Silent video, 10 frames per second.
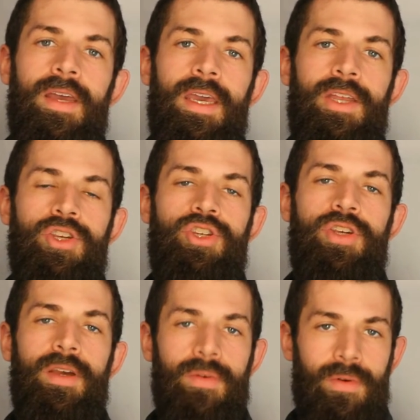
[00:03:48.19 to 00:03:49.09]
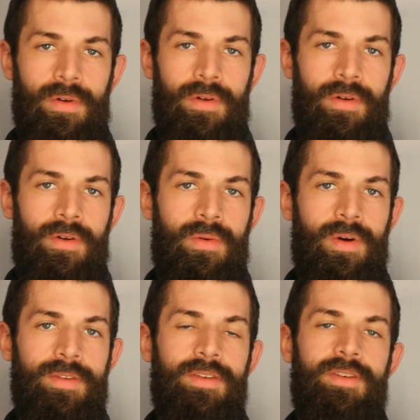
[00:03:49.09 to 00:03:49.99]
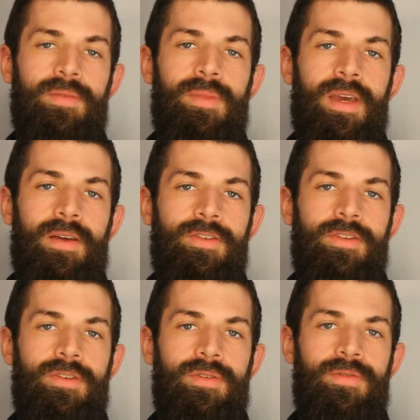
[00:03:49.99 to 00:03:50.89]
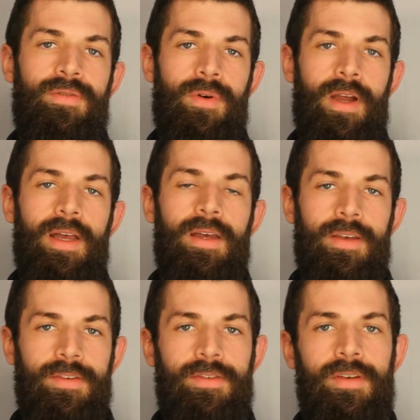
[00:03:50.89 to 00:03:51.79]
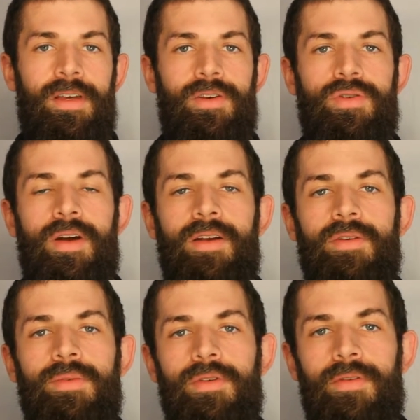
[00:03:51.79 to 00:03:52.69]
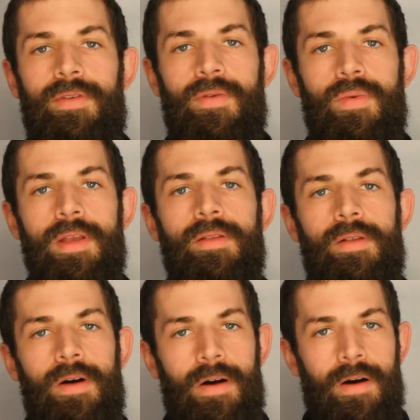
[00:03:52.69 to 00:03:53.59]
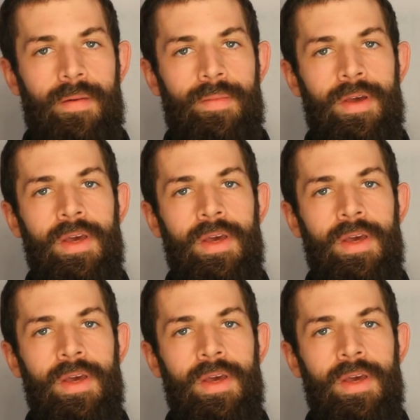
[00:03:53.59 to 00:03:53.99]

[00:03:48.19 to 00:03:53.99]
In general, what this amounts to for us in trying to observe the written law